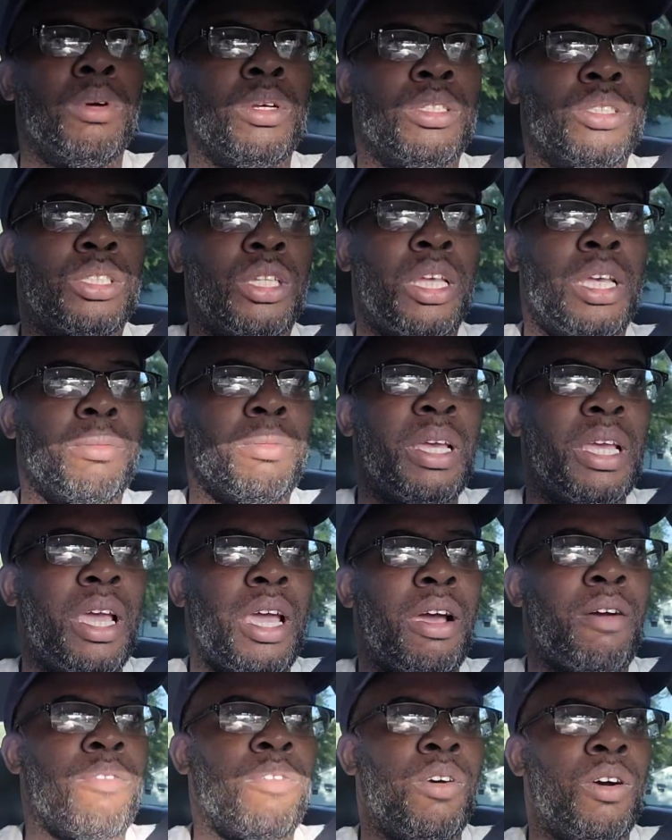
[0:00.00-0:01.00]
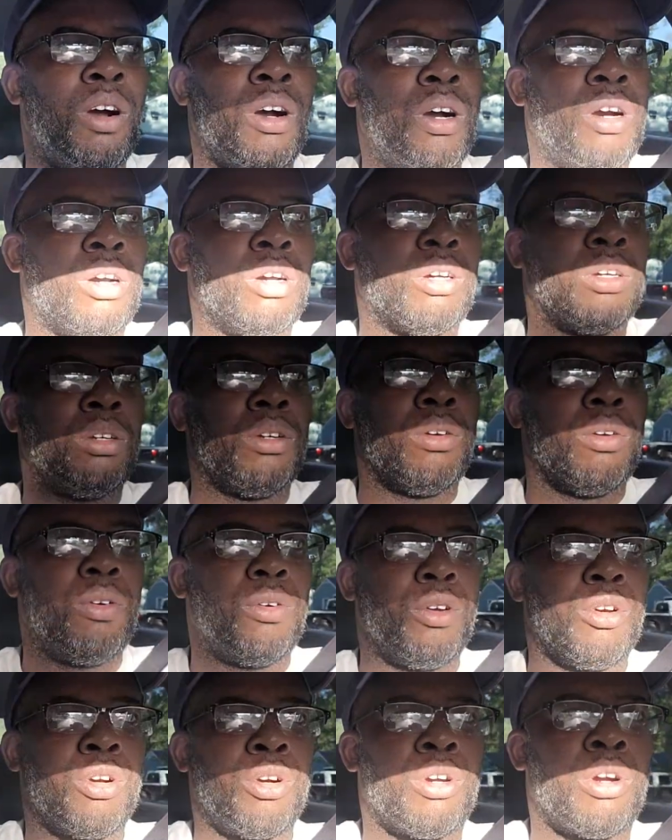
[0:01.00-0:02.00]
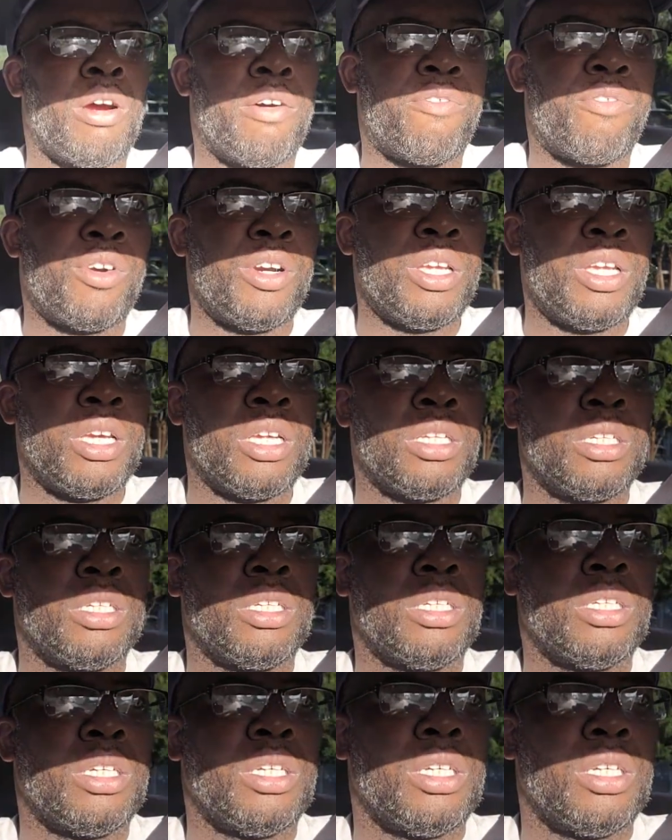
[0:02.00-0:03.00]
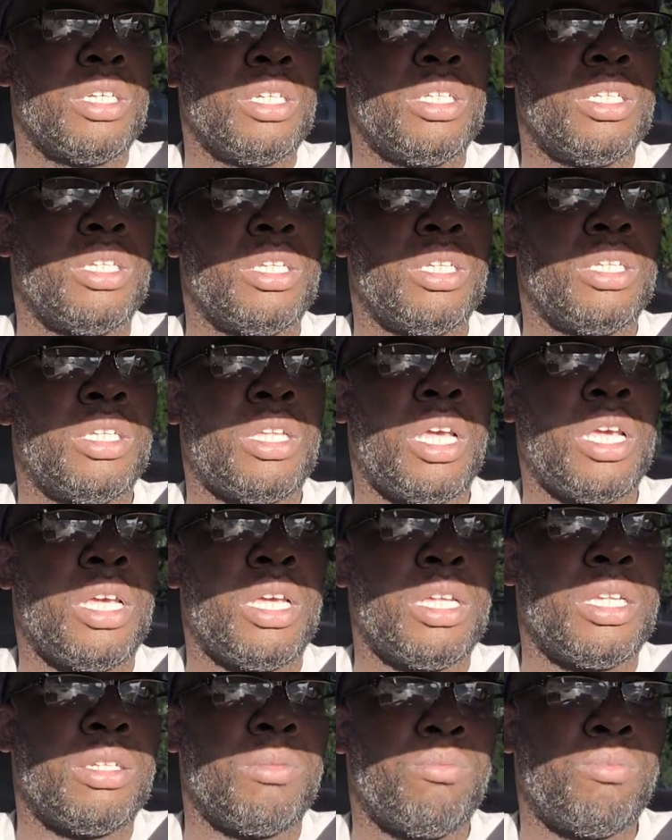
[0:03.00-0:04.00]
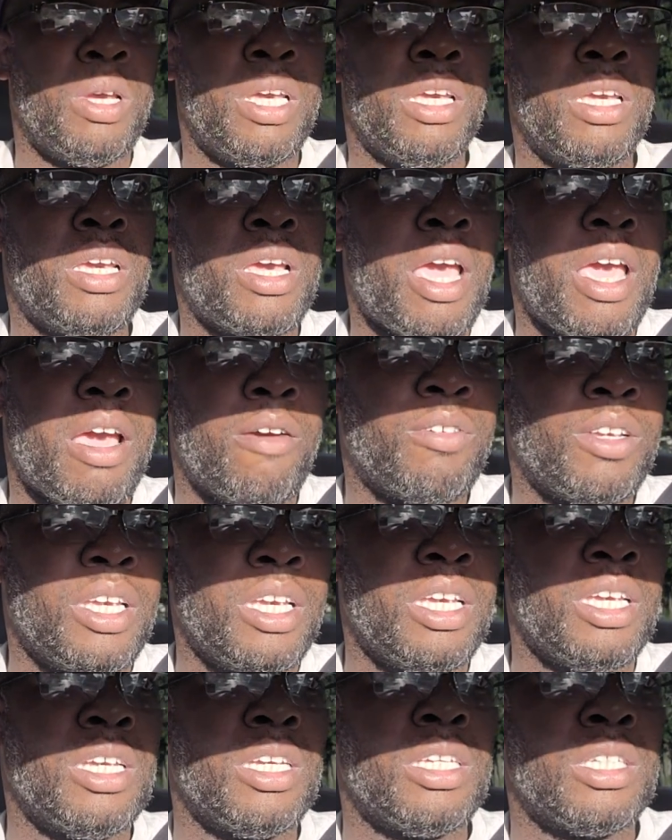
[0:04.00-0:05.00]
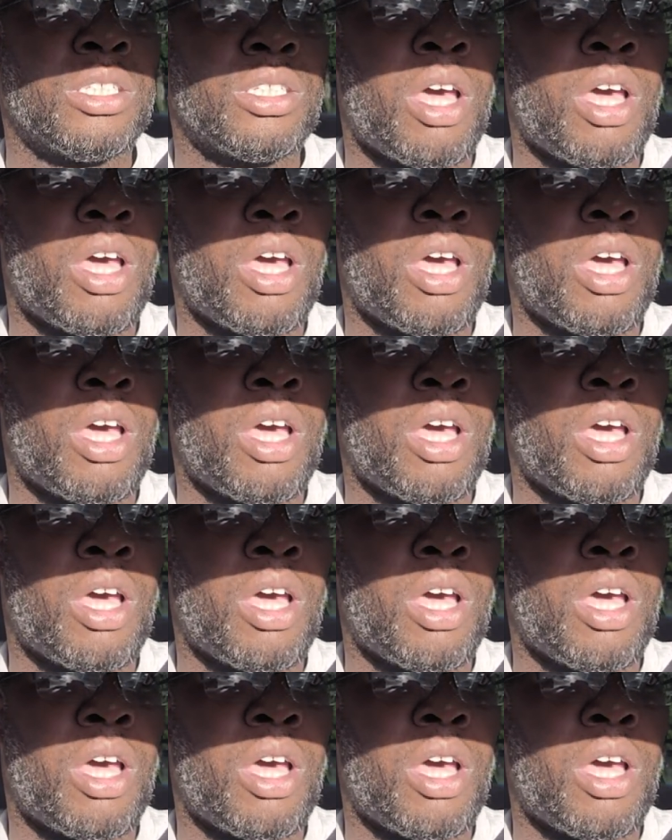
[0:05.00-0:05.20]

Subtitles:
instead may have a girlfriend that may have kids